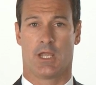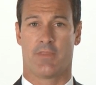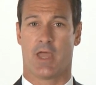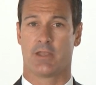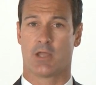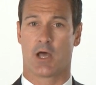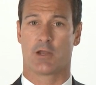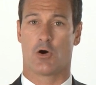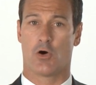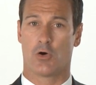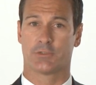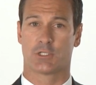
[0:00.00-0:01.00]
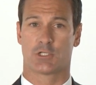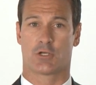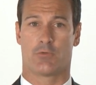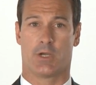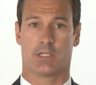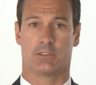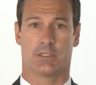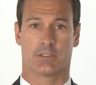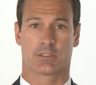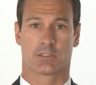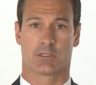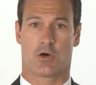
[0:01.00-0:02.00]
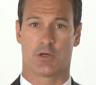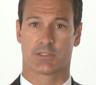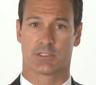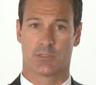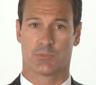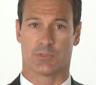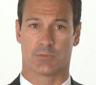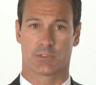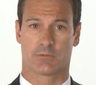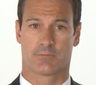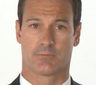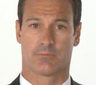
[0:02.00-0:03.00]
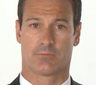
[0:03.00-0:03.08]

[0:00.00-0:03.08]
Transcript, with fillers: and that not all degenerated discs cause symptoms.